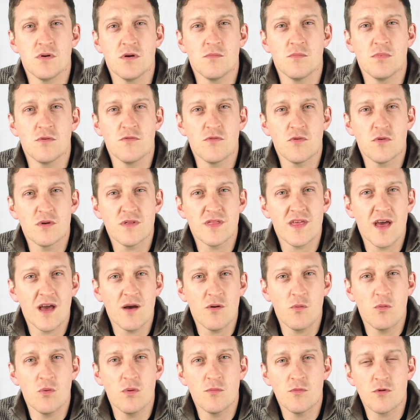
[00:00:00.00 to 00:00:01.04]
But before
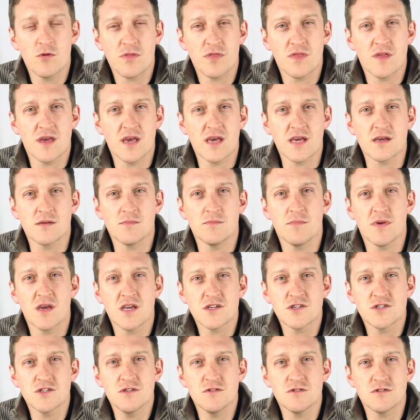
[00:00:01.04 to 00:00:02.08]
that, one more thing,
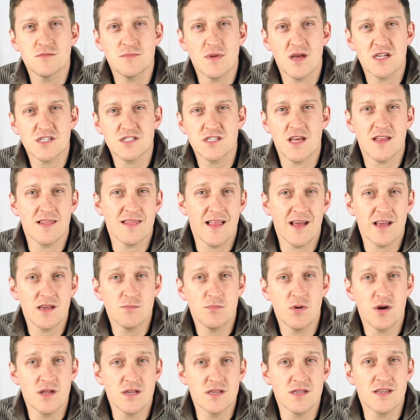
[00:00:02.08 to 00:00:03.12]
make sure you smash that like
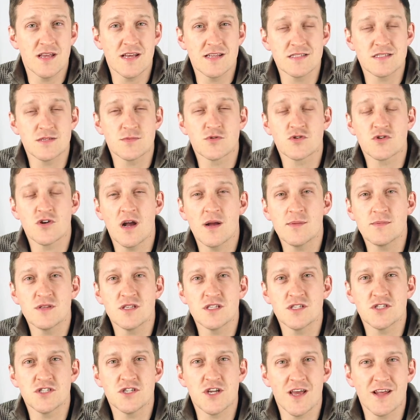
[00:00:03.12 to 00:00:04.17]
button and subscribe to
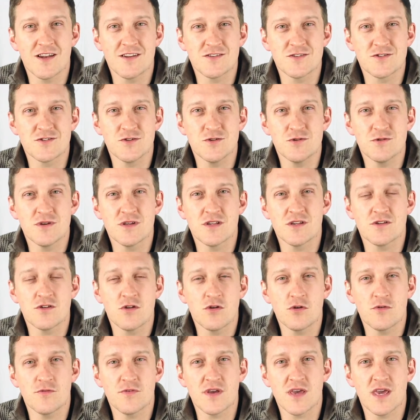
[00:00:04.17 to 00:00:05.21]
this channel so you get a
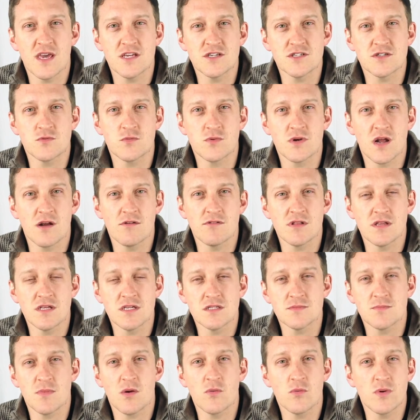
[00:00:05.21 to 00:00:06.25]
notification when I
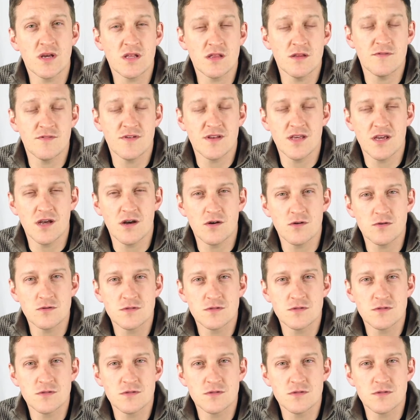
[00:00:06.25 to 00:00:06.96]
release my weekly videos.